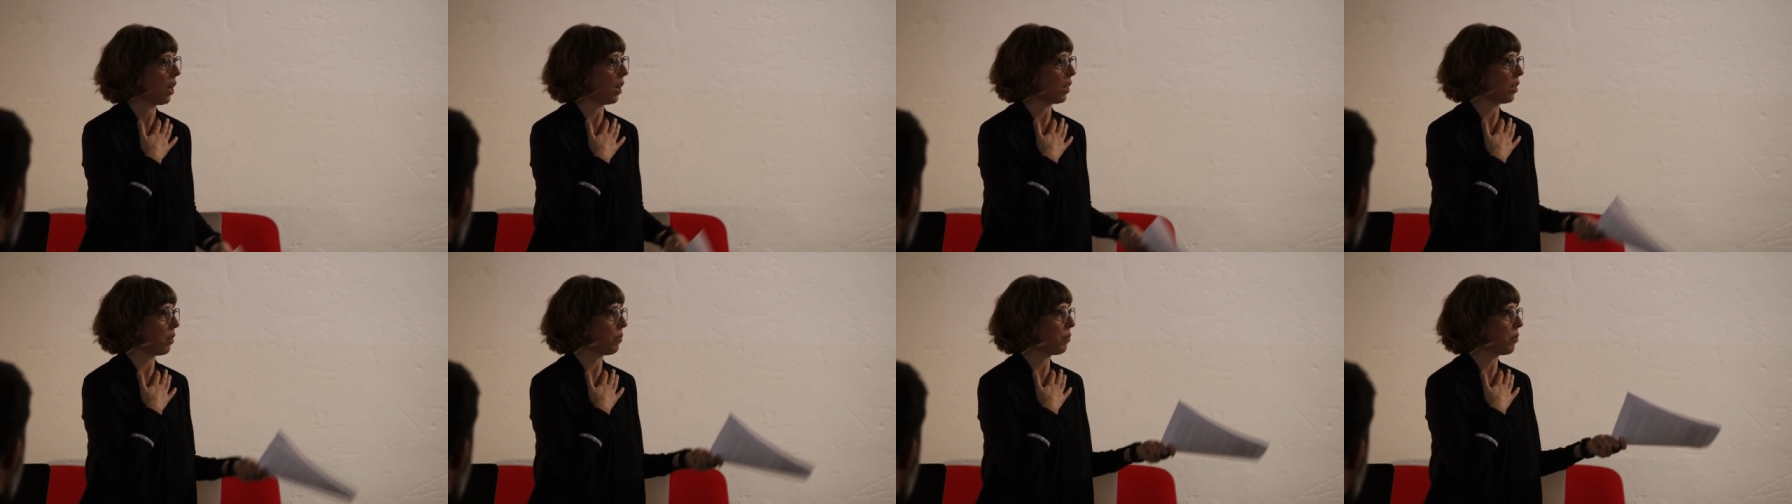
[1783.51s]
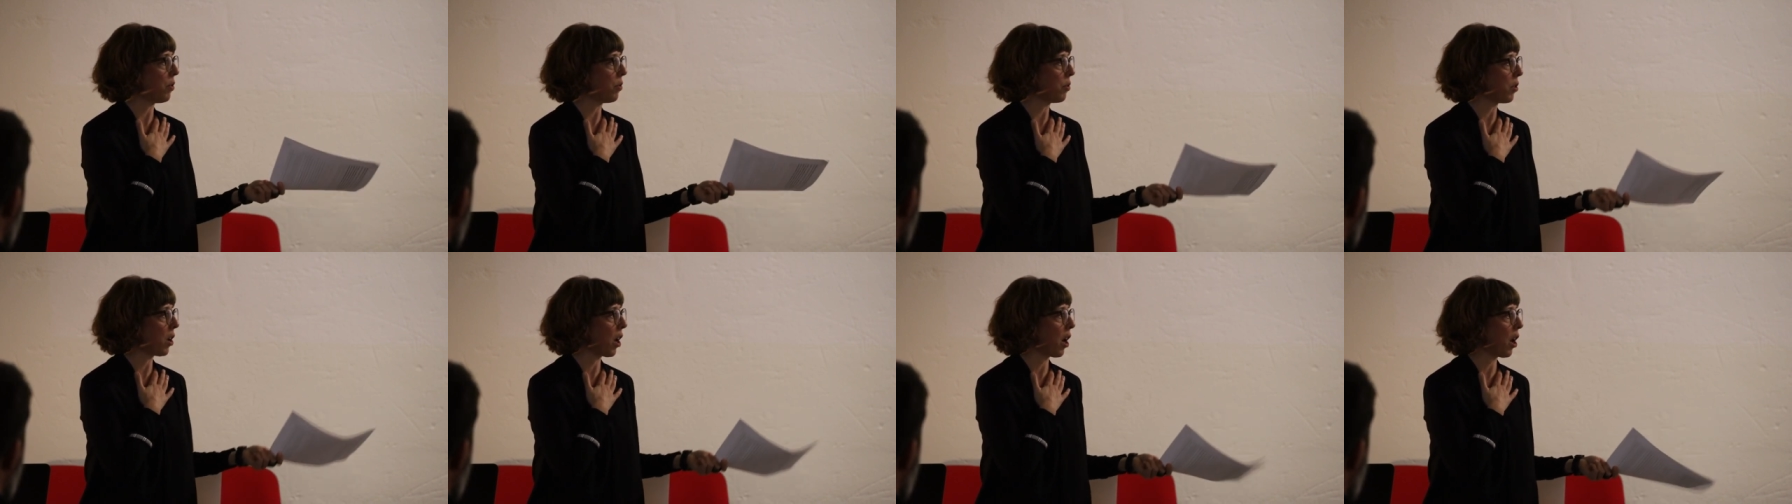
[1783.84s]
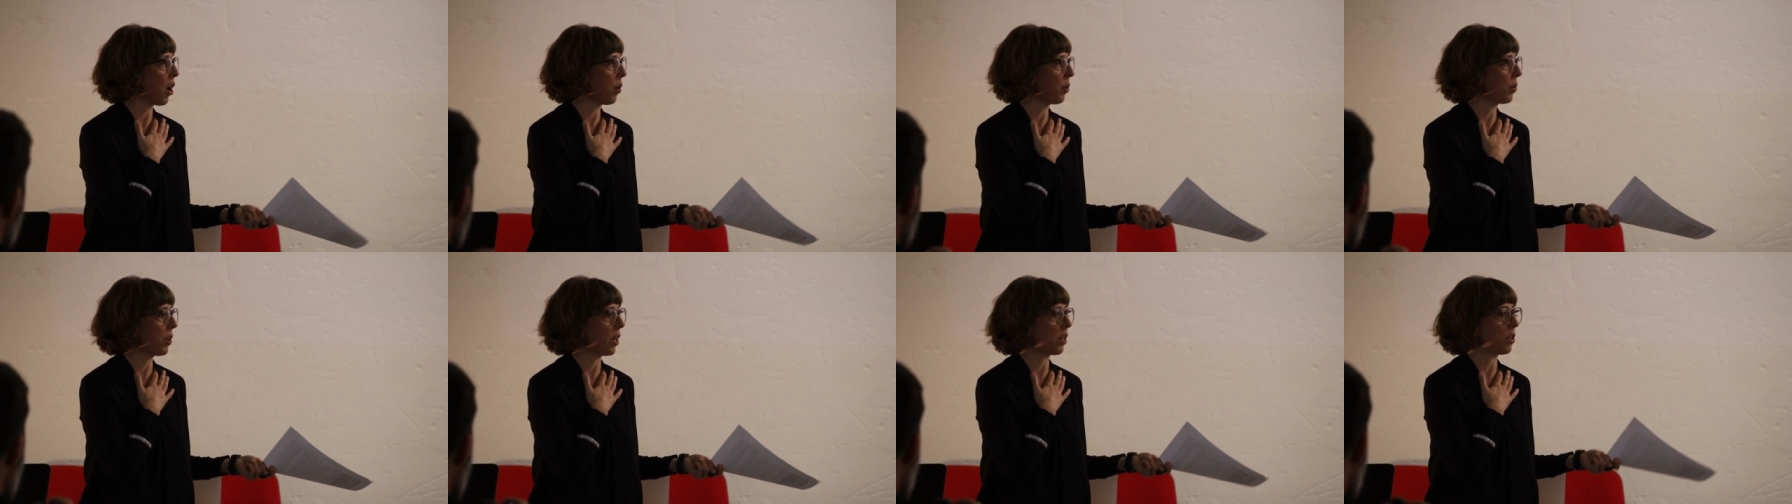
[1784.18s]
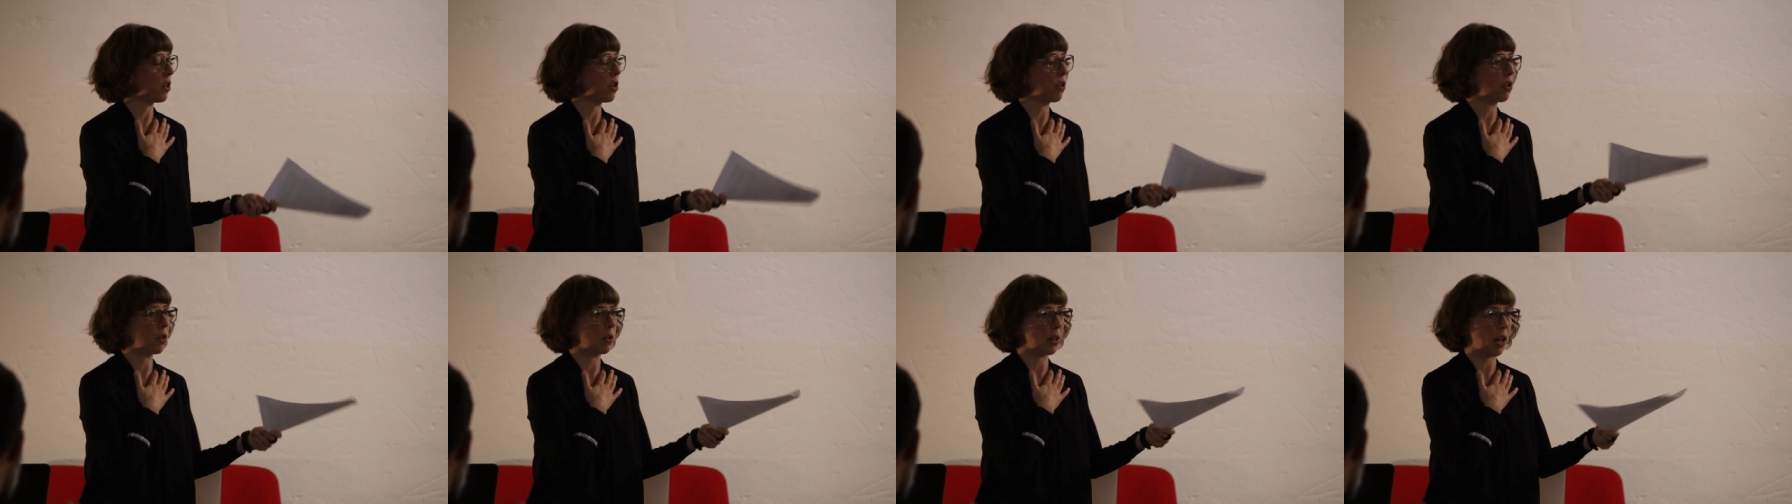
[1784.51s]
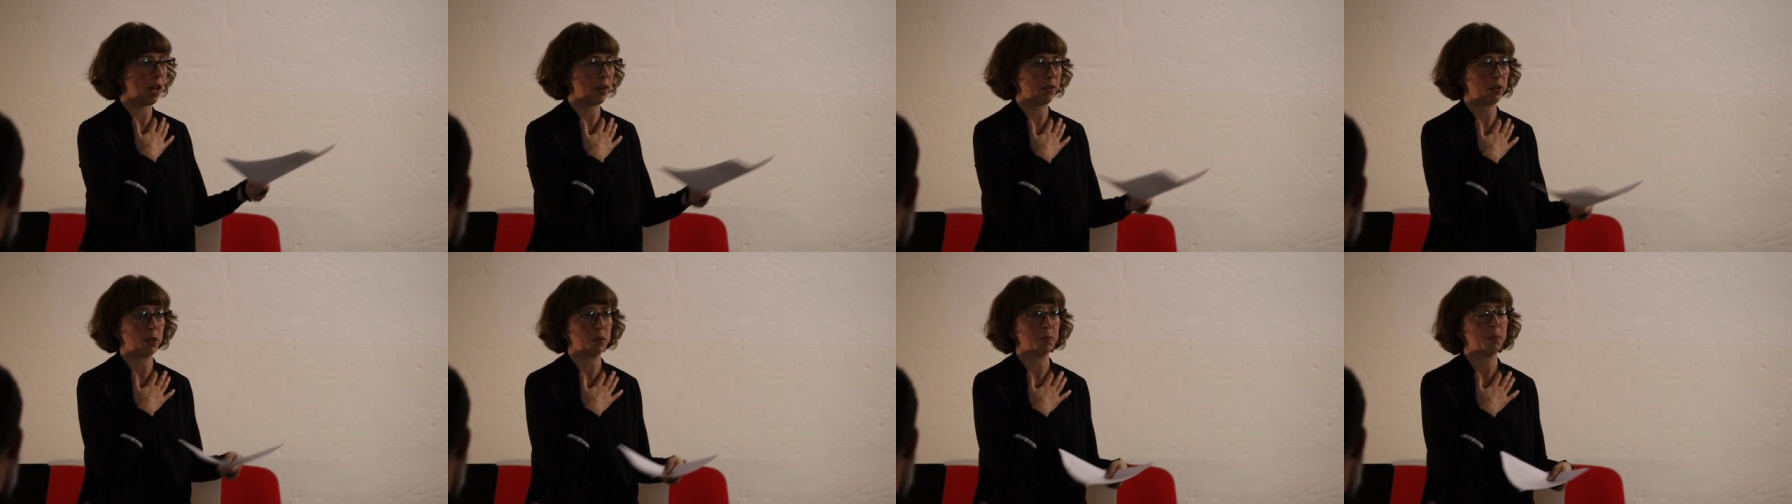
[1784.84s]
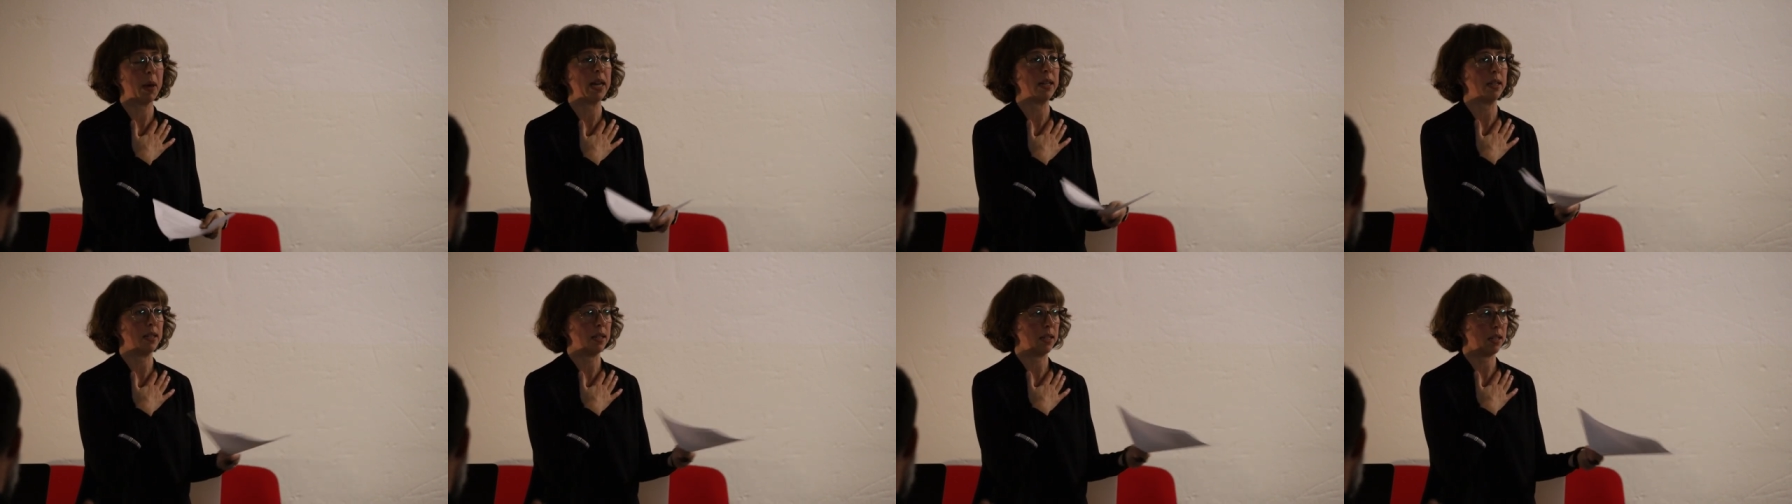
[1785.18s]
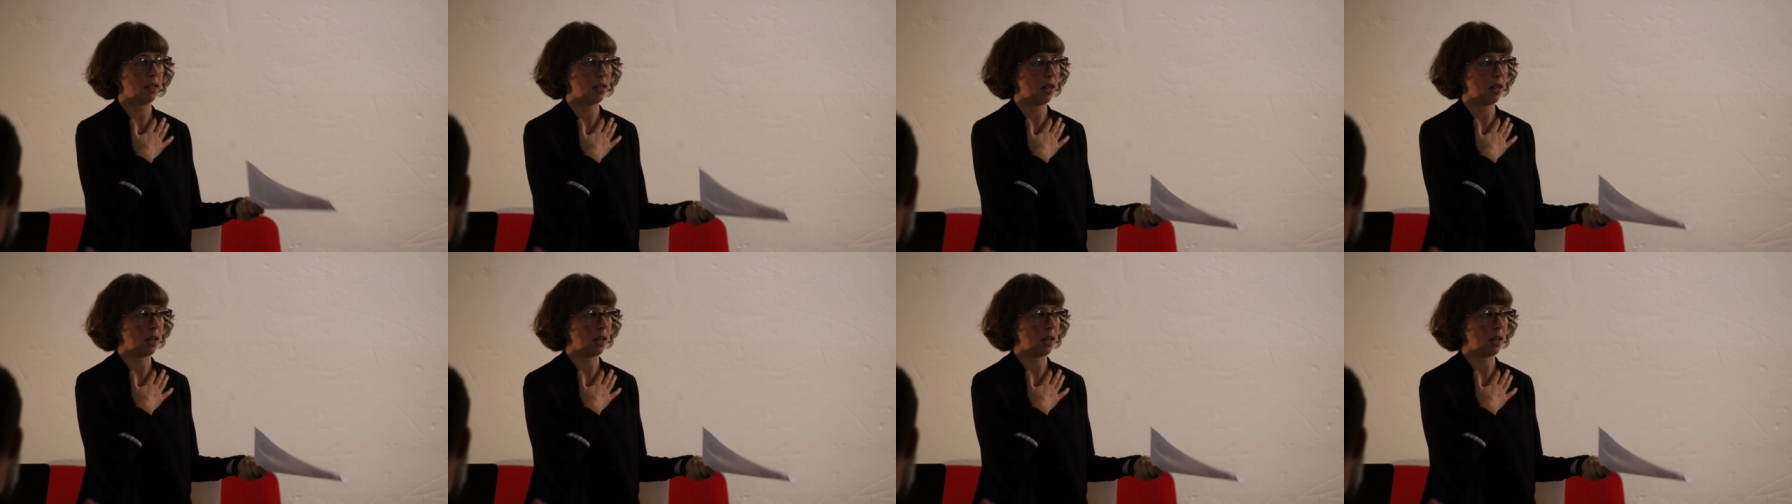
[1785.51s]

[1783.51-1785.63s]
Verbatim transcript: and if you know that you don't have space